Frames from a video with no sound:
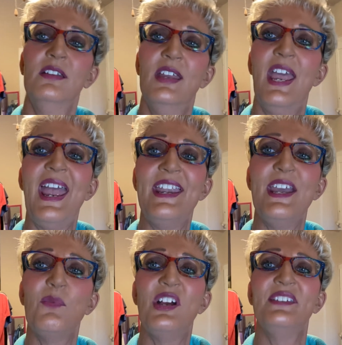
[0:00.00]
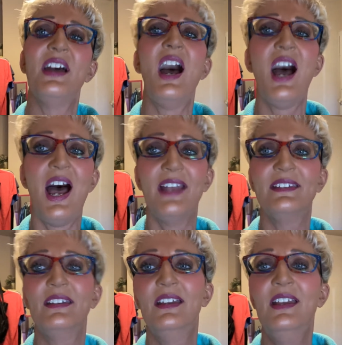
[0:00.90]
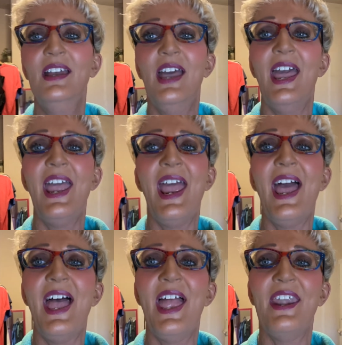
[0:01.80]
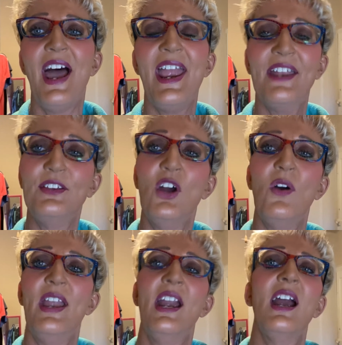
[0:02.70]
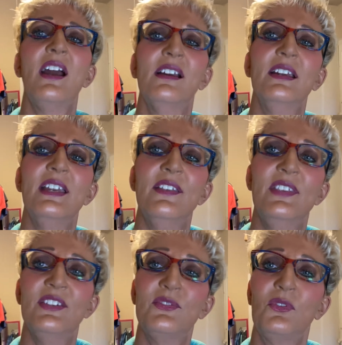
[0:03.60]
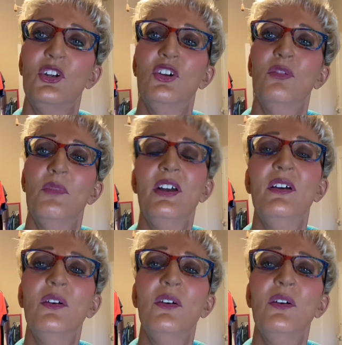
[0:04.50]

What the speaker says: and it was hot, and I had no air in this room